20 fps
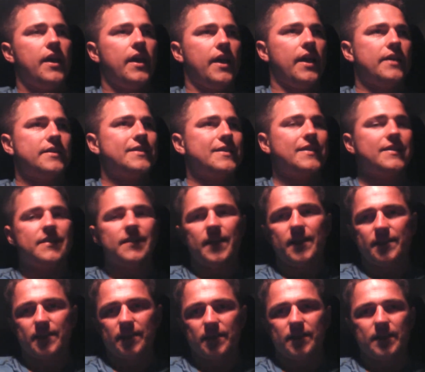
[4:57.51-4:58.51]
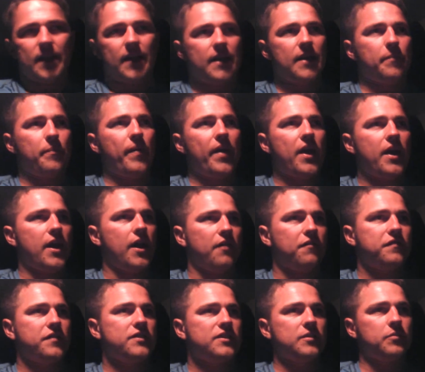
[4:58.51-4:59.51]
and success is not a
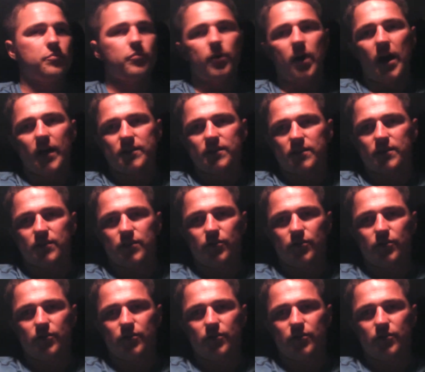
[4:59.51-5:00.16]
payoff; it's a process.